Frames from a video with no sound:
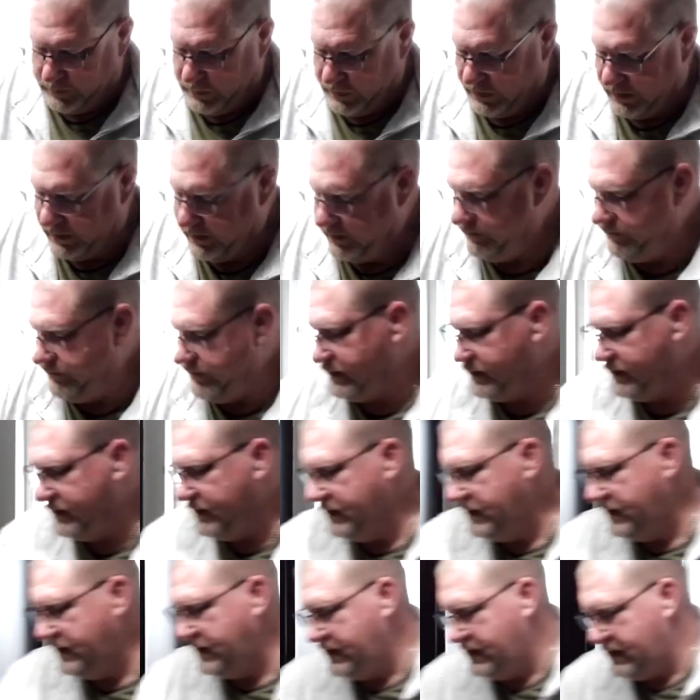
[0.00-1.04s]
Perfect.
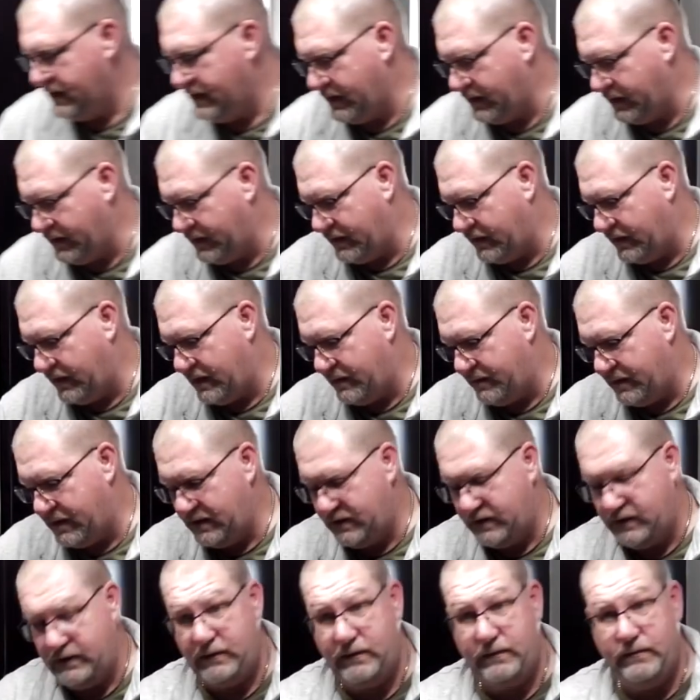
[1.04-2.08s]
Now the other thing I'm going
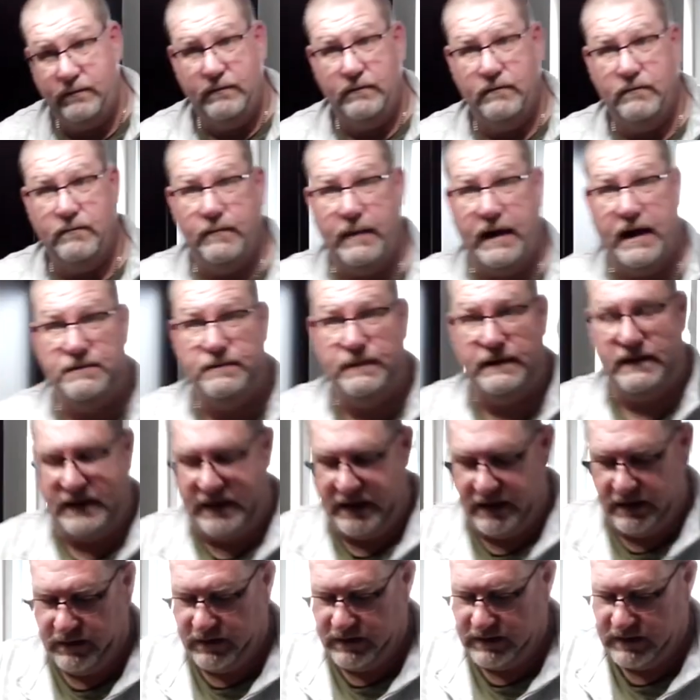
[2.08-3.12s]
to do, mashed
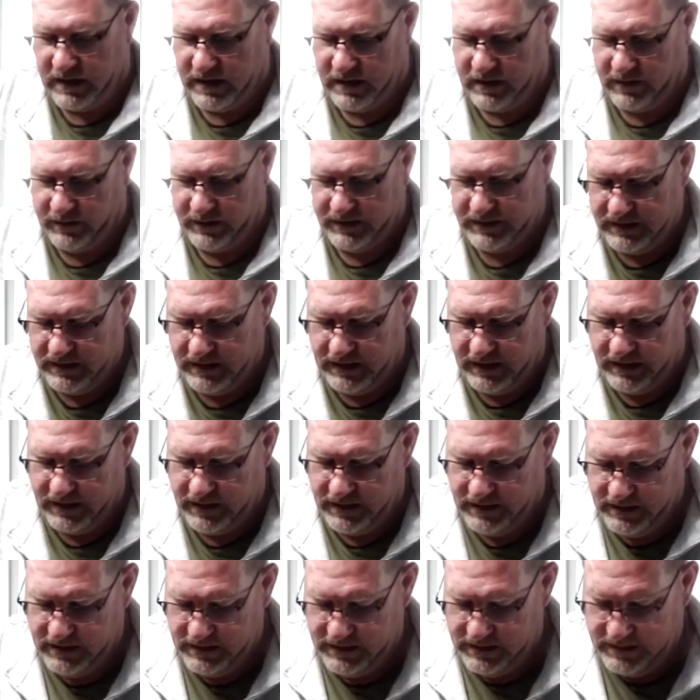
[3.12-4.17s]
potatoes always
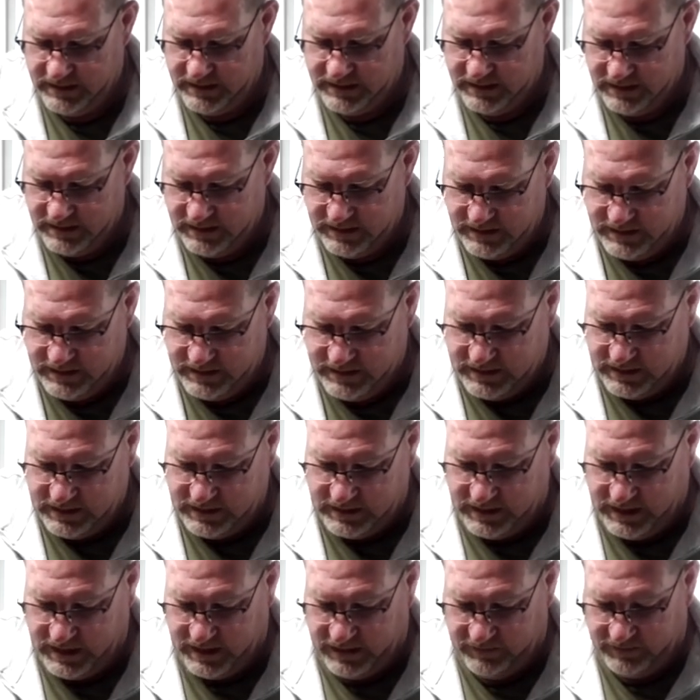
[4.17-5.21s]
need
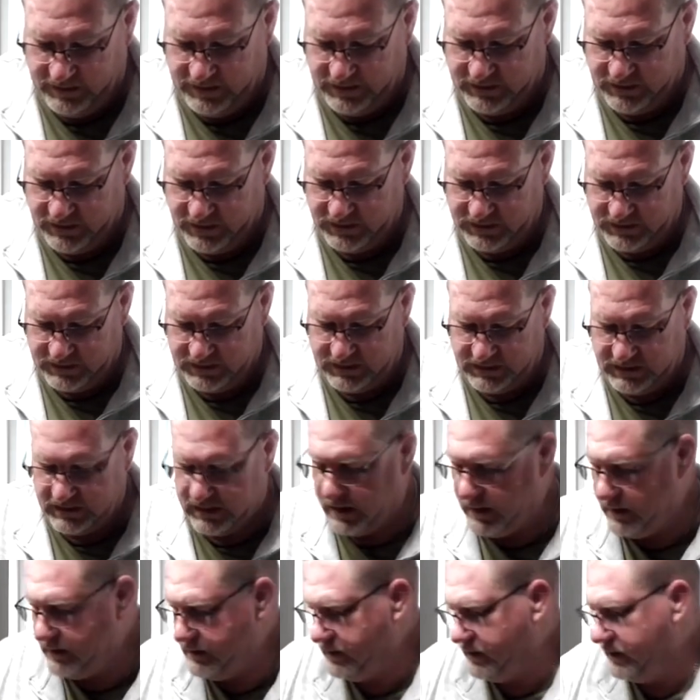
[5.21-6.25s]
a heavy dose of
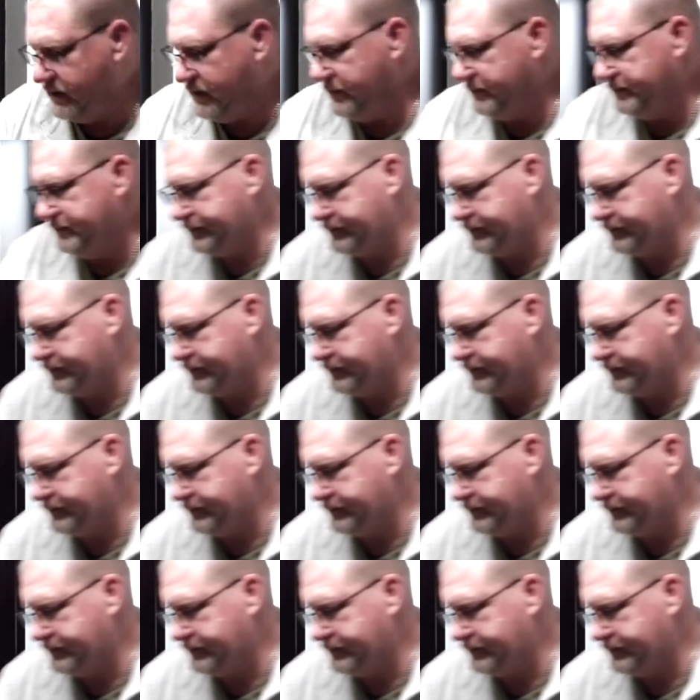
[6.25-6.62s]
salt.